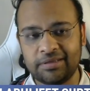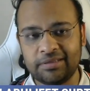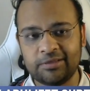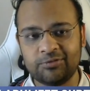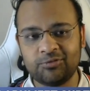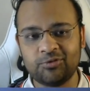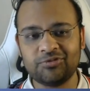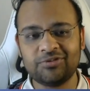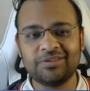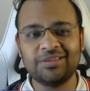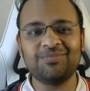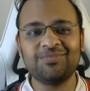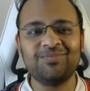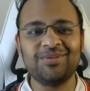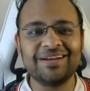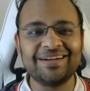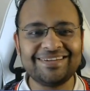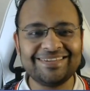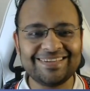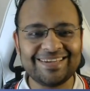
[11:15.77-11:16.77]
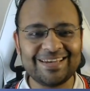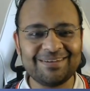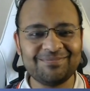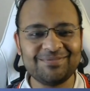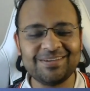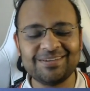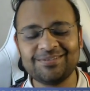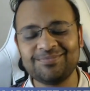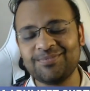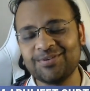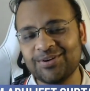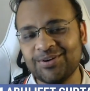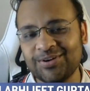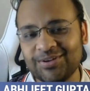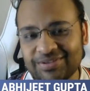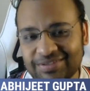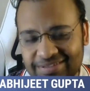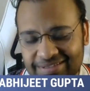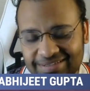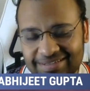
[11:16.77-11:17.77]
this was the Blitz game just
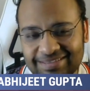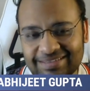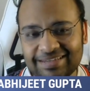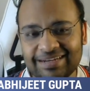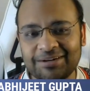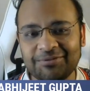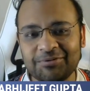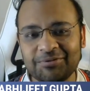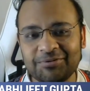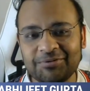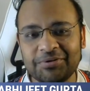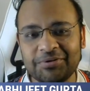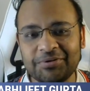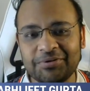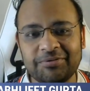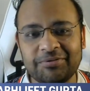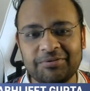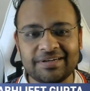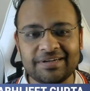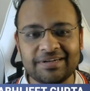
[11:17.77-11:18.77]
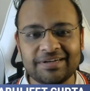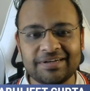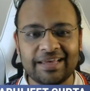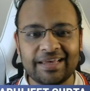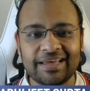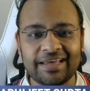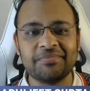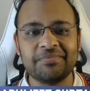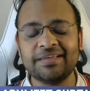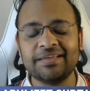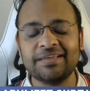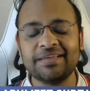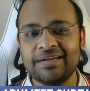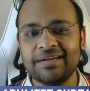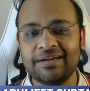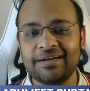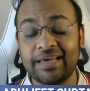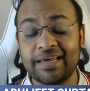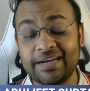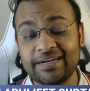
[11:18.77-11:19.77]
because it was a
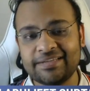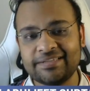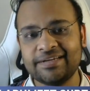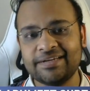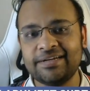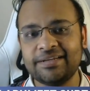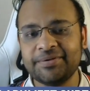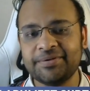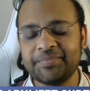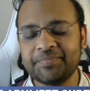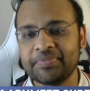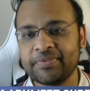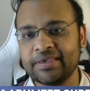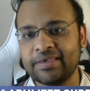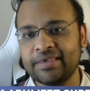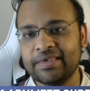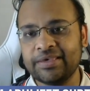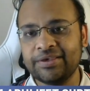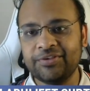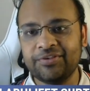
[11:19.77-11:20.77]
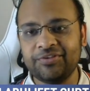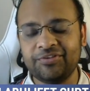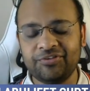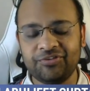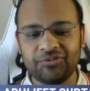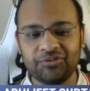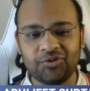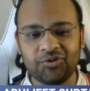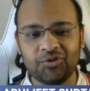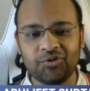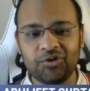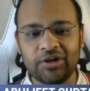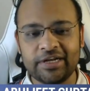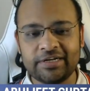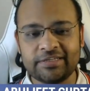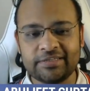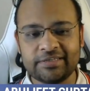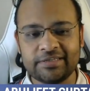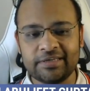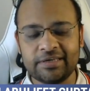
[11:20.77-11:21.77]
tight set. So
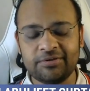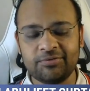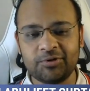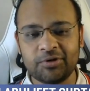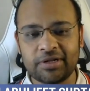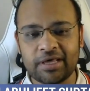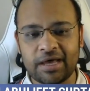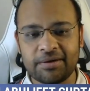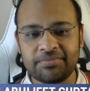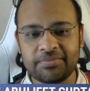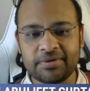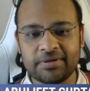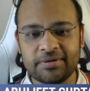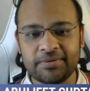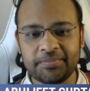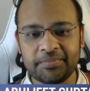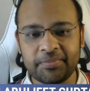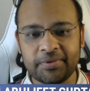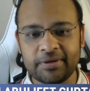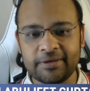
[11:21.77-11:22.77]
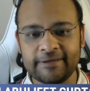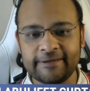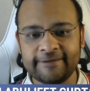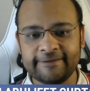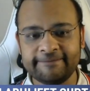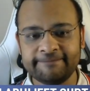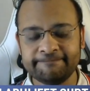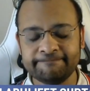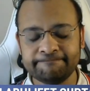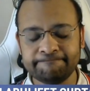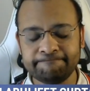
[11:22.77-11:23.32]
let's see what happened. C4,